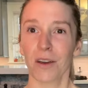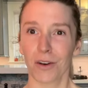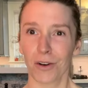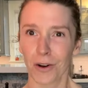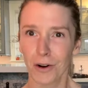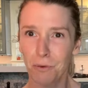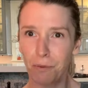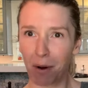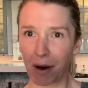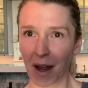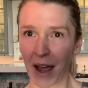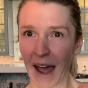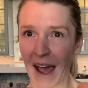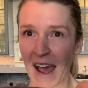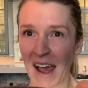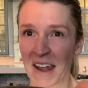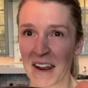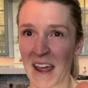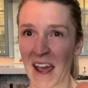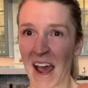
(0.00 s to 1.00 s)
You're gonna wanna
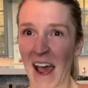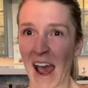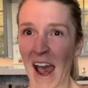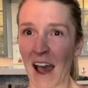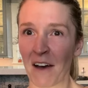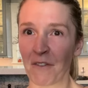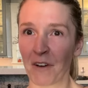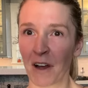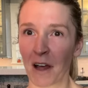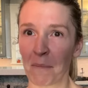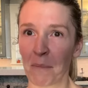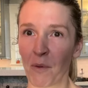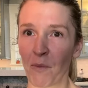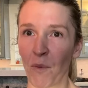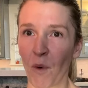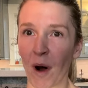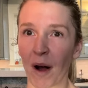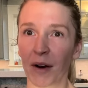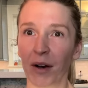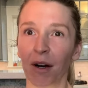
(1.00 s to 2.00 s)
add a half a cup of
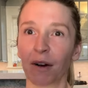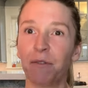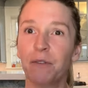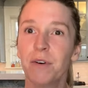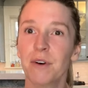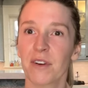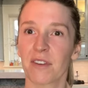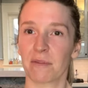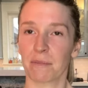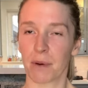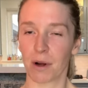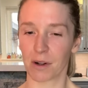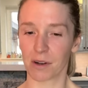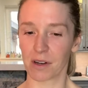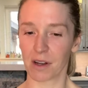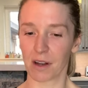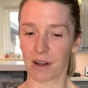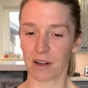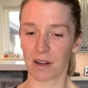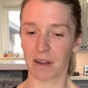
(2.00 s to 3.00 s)
water for a small
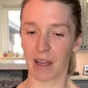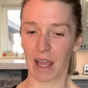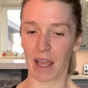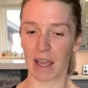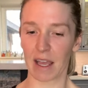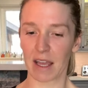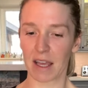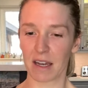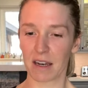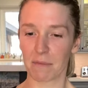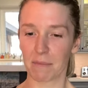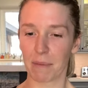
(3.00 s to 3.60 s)
dog and